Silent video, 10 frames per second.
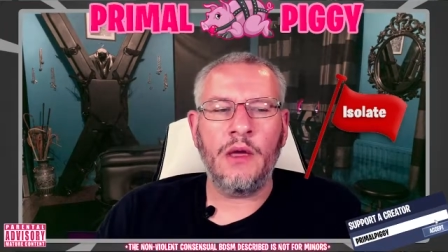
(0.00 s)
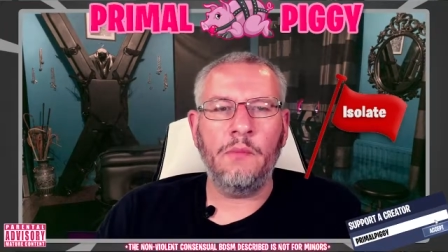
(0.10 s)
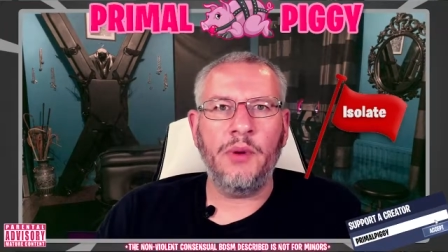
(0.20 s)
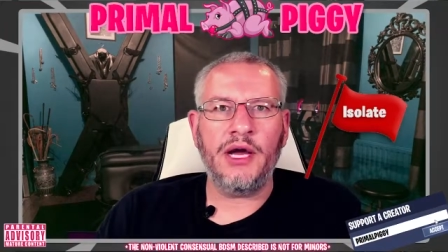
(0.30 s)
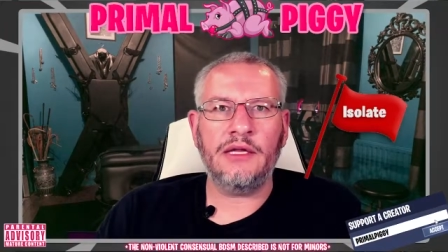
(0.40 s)

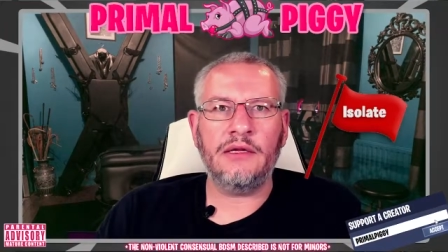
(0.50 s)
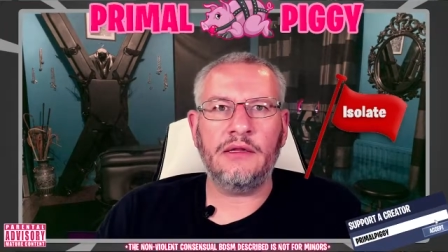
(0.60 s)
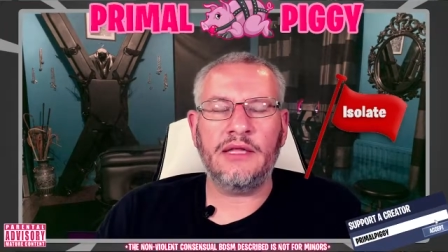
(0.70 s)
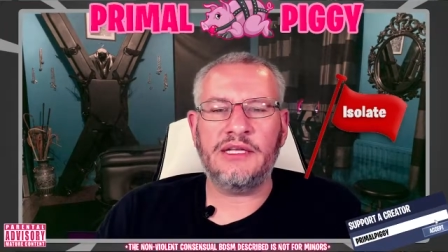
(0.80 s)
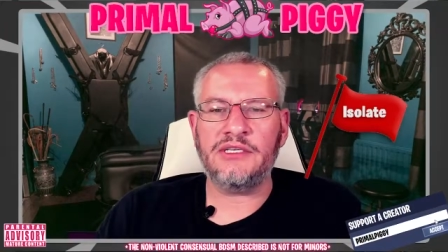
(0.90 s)
But
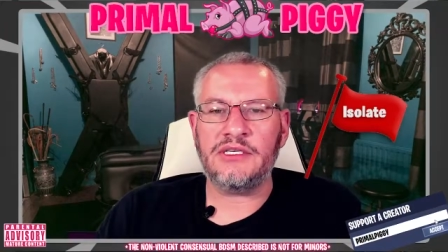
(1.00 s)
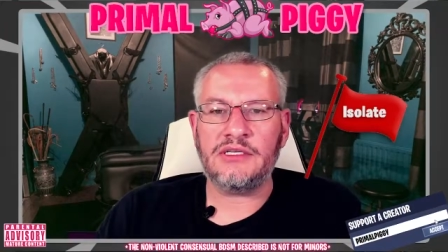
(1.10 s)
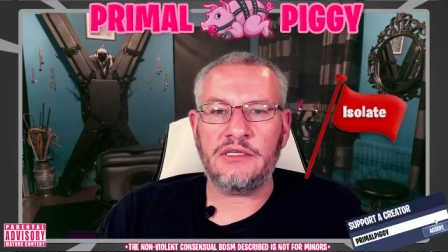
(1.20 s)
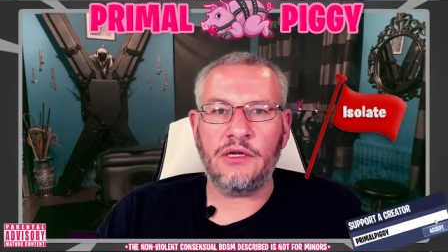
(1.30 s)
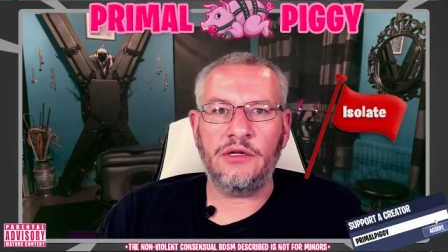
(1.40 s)
they just,
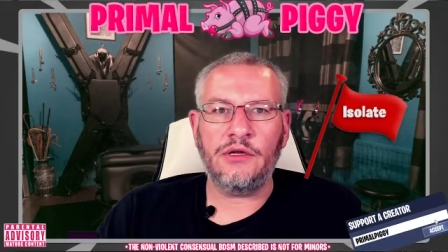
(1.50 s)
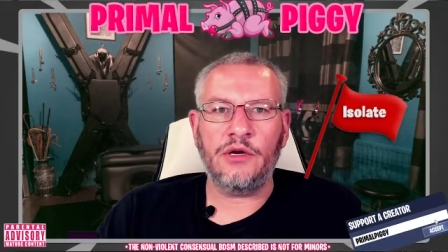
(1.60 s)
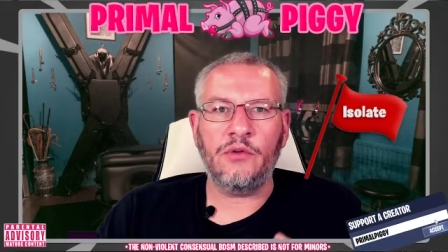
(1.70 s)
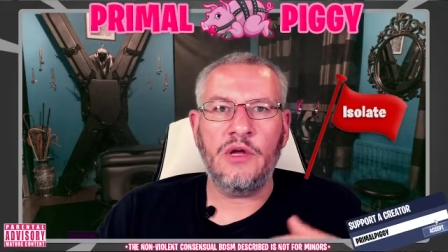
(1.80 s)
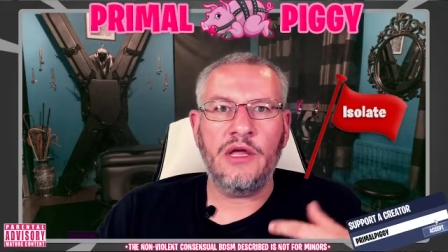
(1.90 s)
you
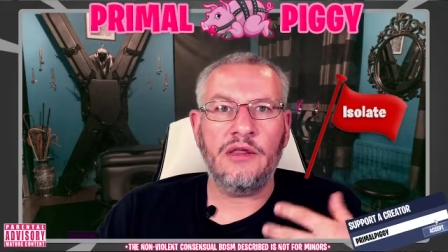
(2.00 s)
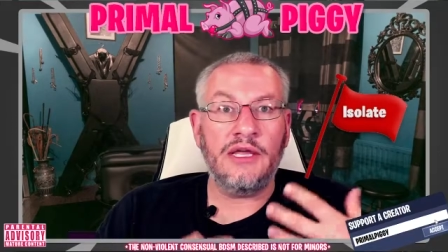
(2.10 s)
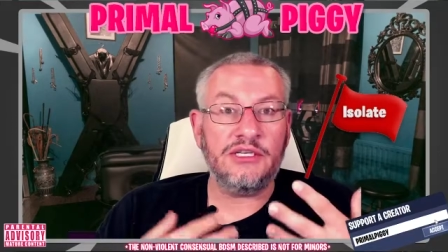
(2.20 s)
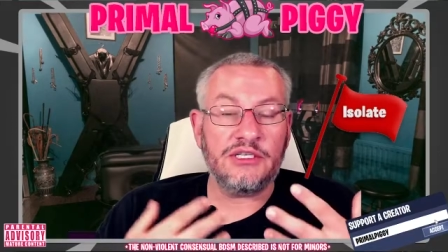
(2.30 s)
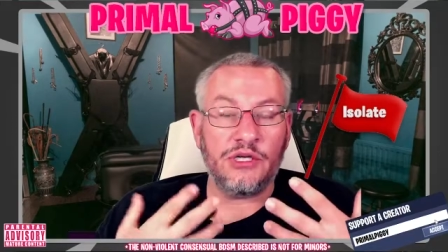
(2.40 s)
know, they
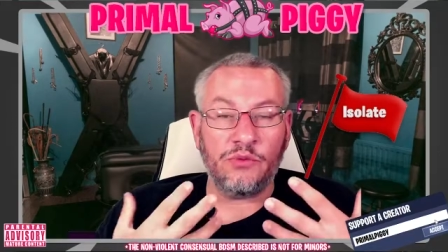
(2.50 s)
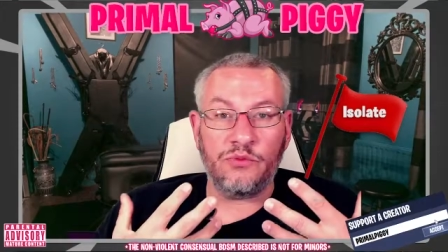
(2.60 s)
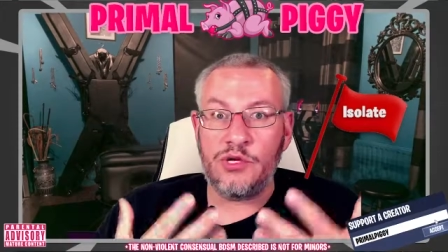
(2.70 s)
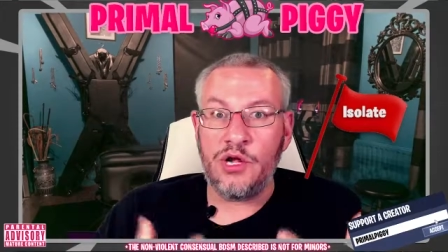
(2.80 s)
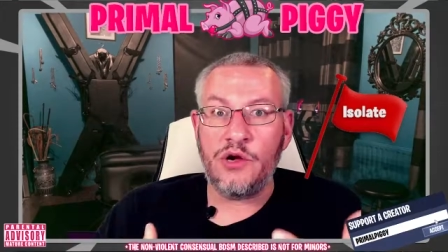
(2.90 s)
just don't
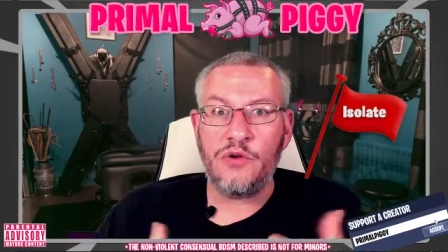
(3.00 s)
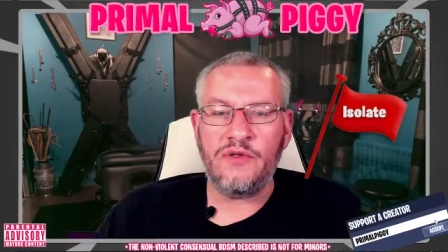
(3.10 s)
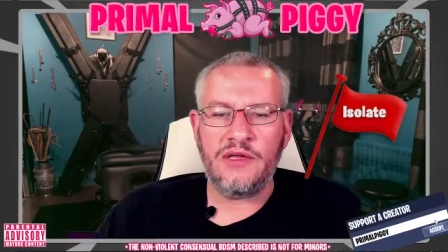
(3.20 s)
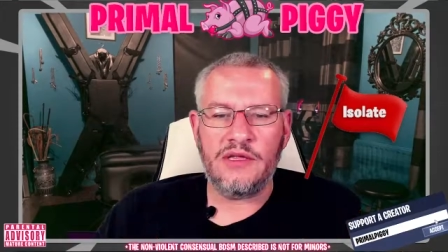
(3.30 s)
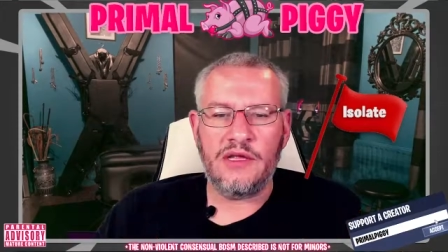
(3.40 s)
know
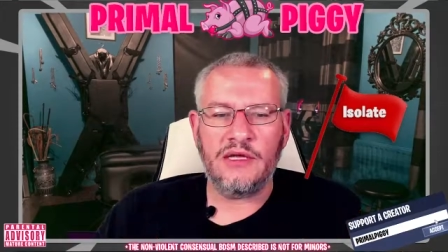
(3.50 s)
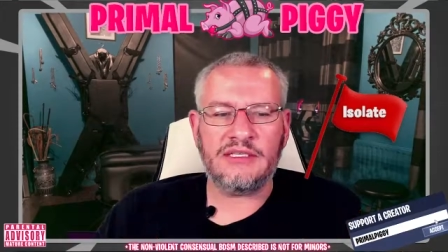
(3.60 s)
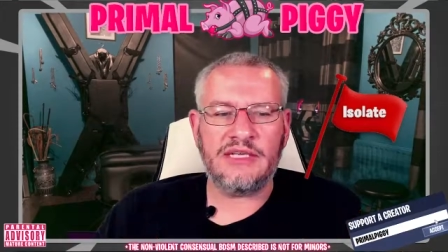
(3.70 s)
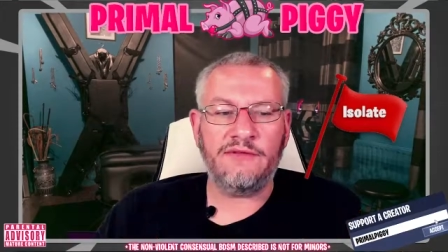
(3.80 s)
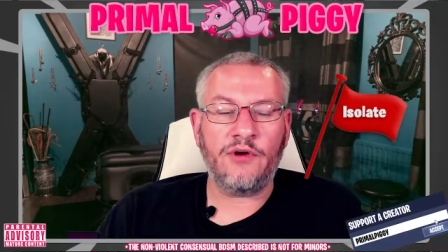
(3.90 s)
that
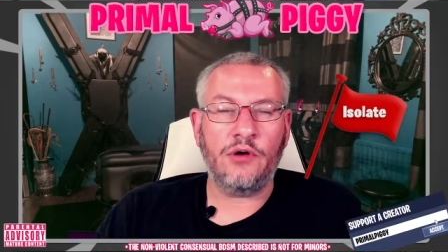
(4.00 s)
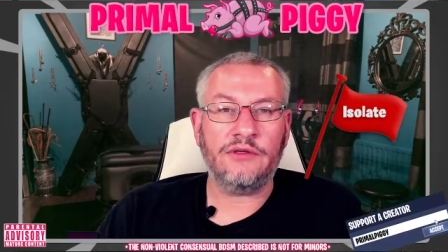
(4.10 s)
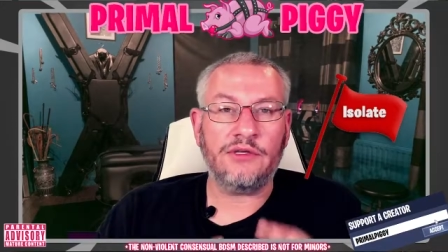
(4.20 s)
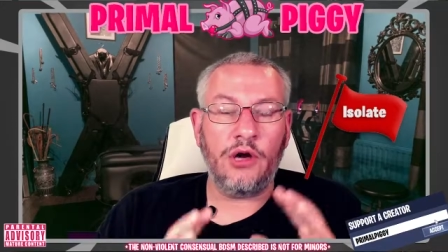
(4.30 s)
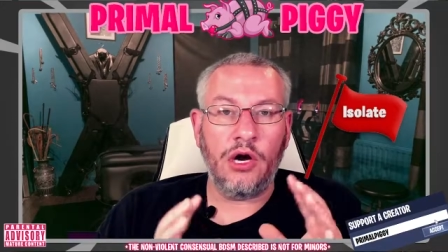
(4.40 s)
safe
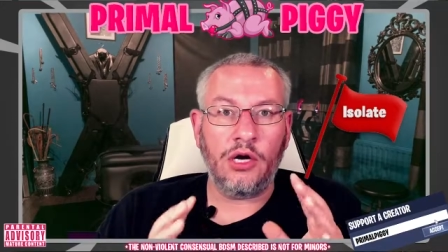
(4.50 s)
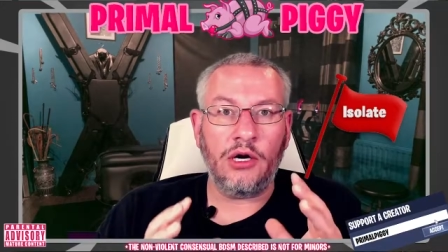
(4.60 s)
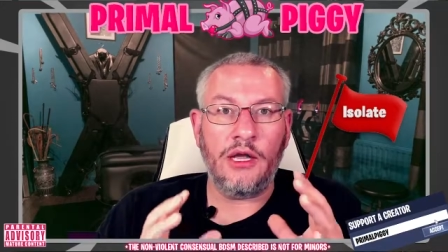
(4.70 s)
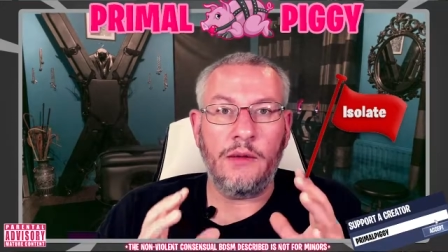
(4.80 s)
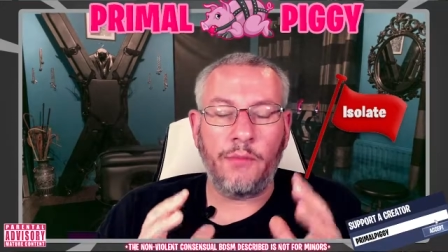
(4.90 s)
calls are
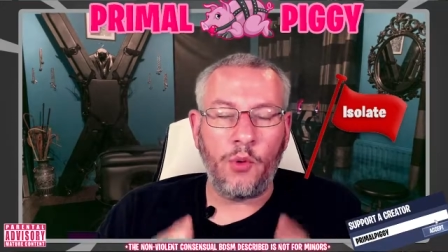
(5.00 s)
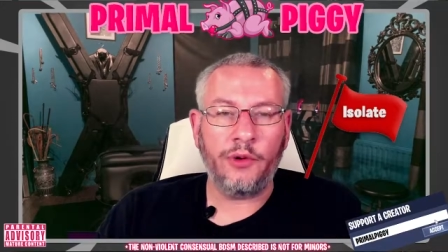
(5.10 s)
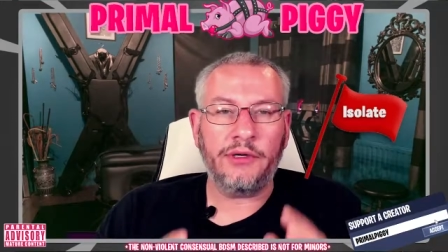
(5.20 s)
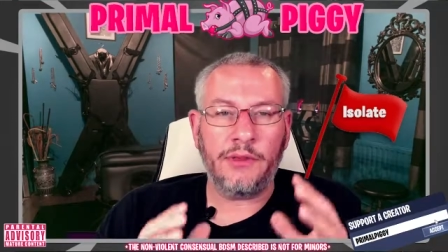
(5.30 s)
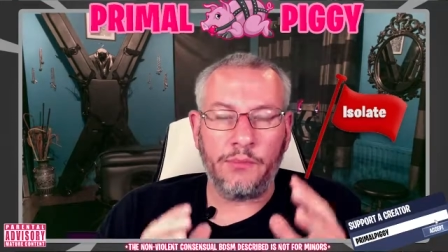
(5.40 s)

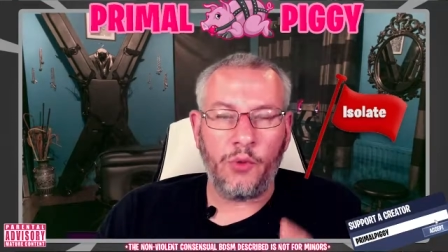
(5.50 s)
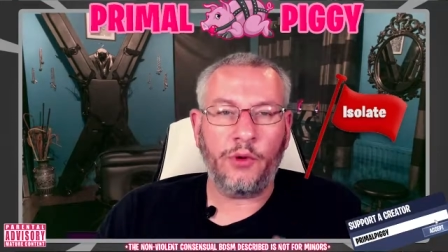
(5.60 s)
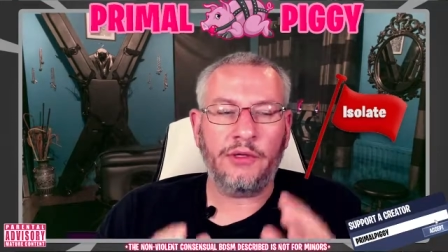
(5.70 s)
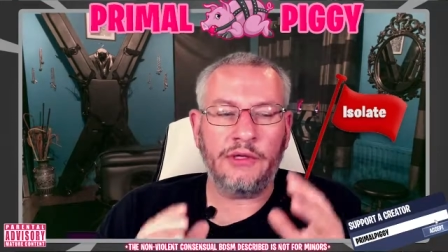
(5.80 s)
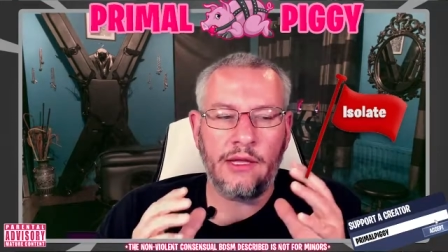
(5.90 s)
important,
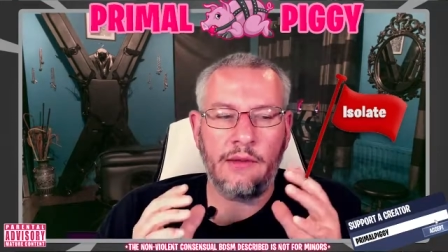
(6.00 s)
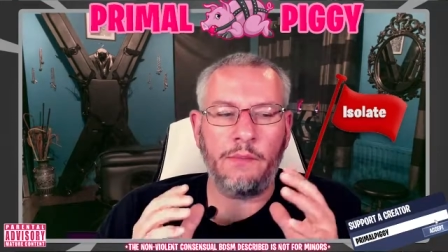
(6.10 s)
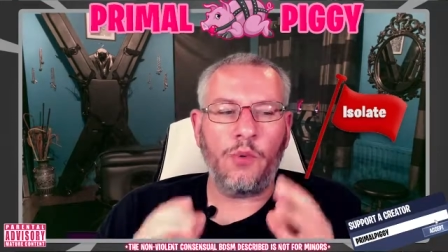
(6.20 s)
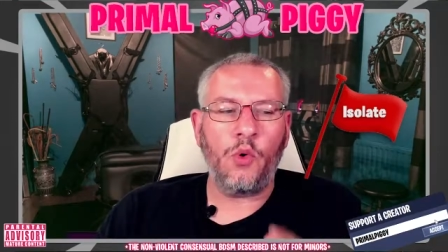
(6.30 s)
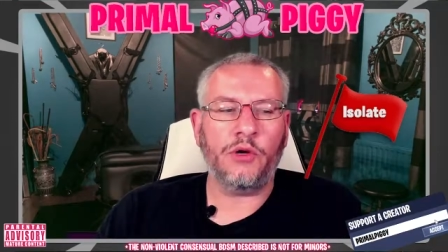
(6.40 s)
important,
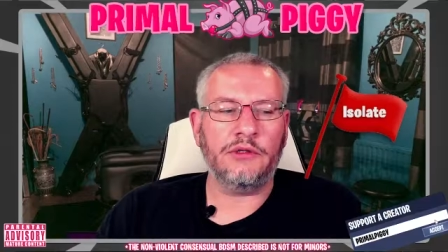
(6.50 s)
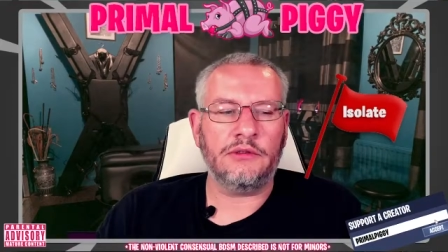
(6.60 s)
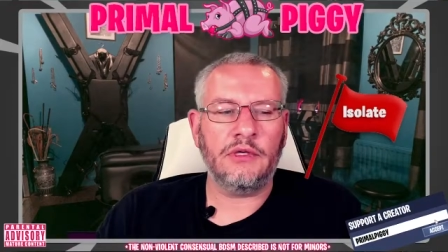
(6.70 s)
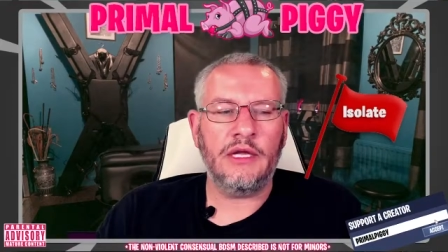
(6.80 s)
important.